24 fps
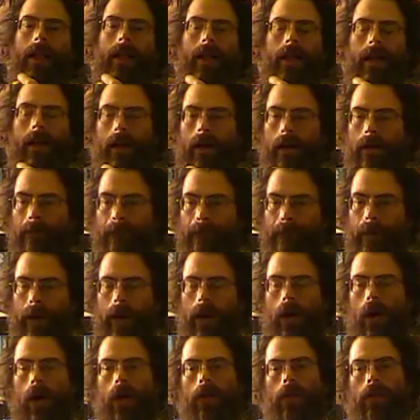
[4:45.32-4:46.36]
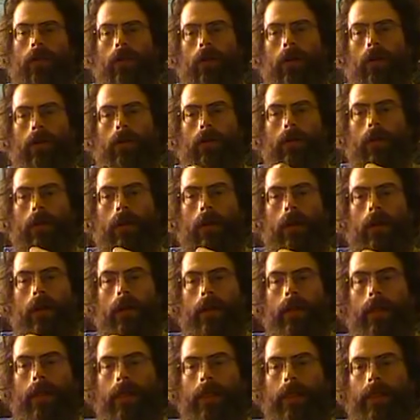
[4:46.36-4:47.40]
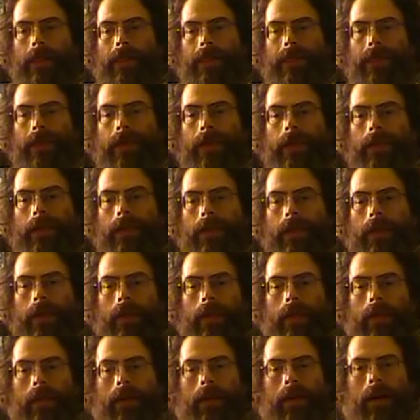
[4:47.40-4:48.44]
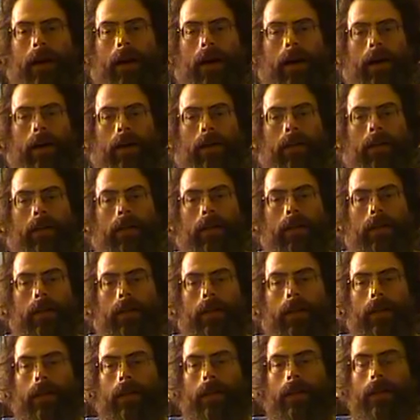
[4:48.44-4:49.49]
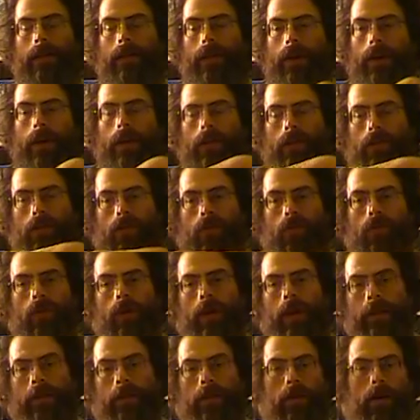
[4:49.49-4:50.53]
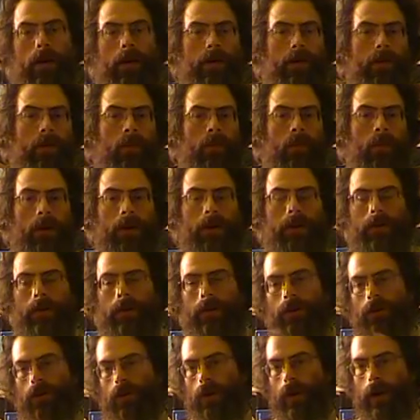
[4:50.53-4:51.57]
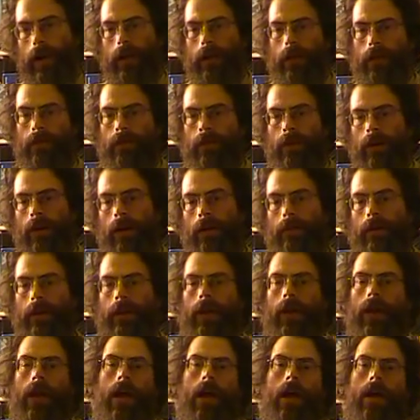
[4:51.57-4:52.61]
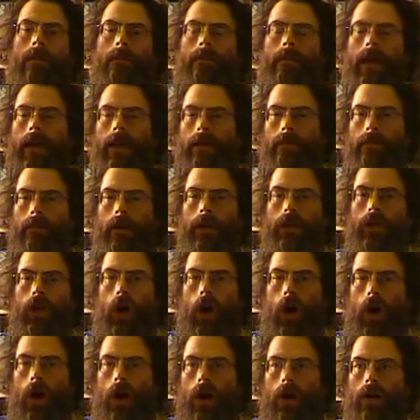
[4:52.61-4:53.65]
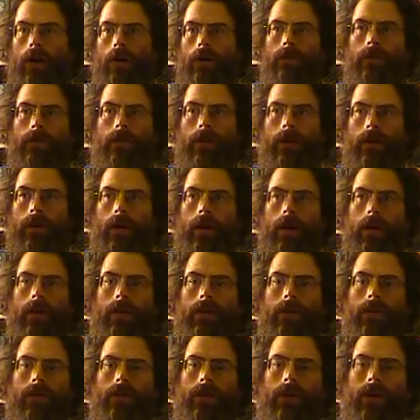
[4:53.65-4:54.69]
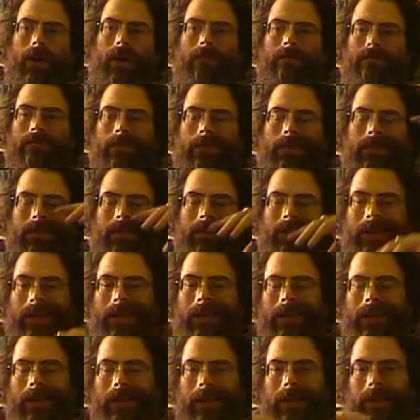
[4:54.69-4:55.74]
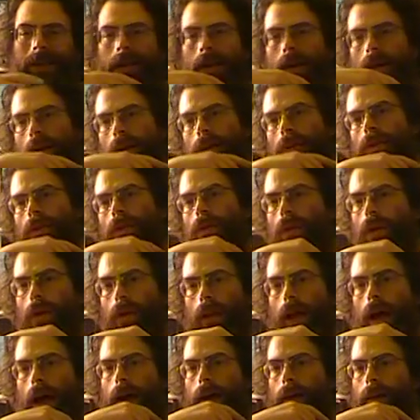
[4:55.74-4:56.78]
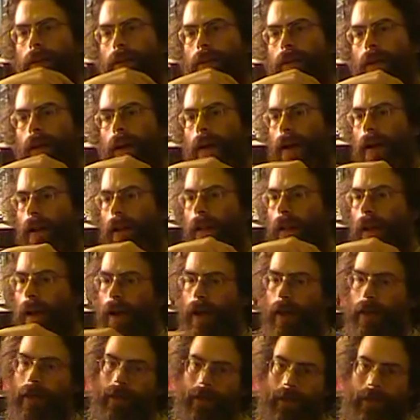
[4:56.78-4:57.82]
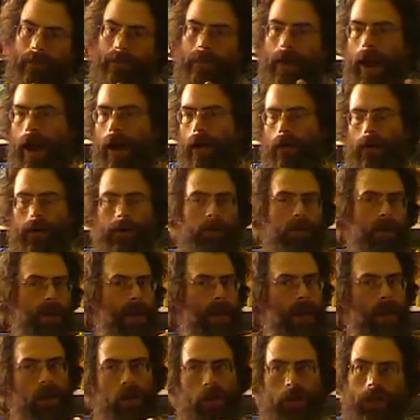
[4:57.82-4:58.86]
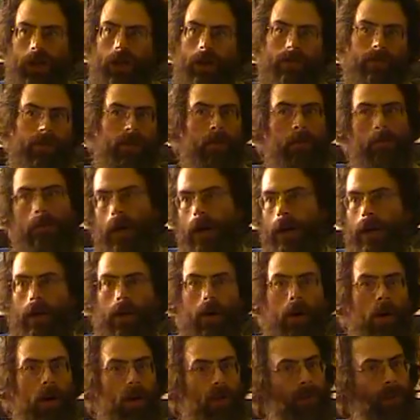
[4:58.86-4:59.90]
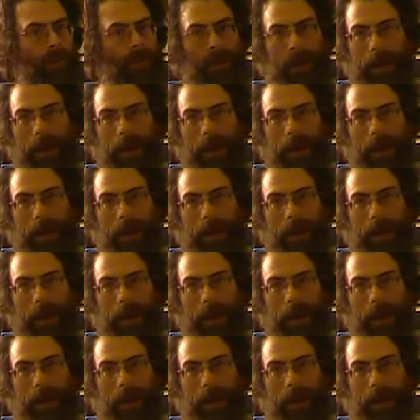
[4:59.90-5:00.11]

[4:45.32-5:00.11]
Um, but also, the, the, uh, the constraints on what you can transfer and everything make it much harder for you to completely utilize an alliance's power. You can't shift the money all to the